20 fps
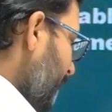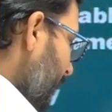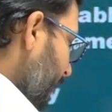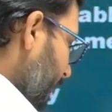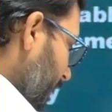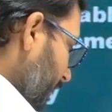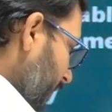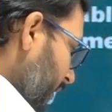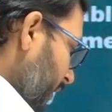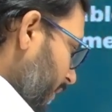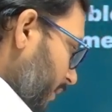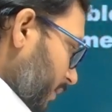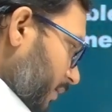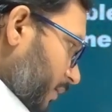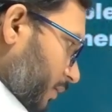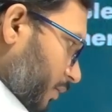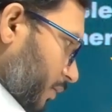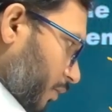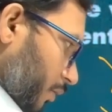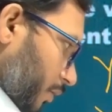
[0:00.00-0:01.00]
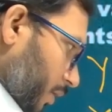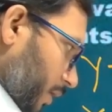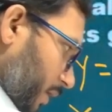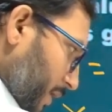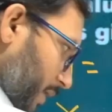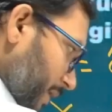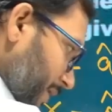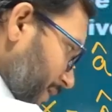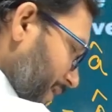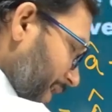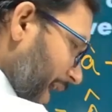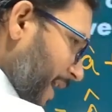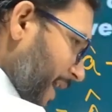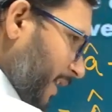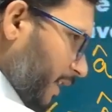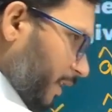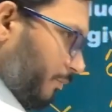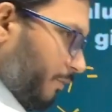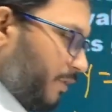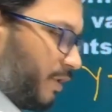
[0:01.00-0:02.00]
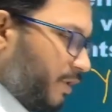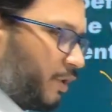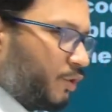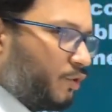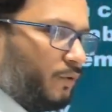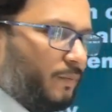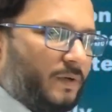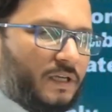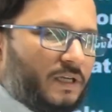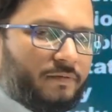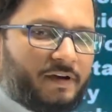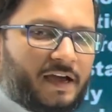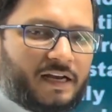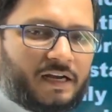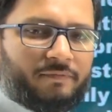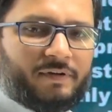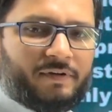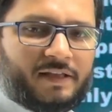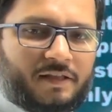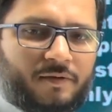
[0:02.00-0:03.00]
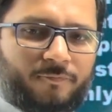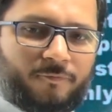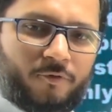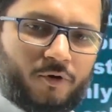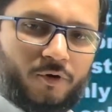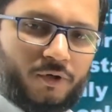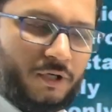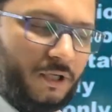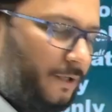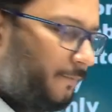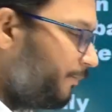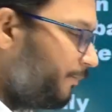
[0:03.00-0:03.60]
then entire equation should be divided by the 40.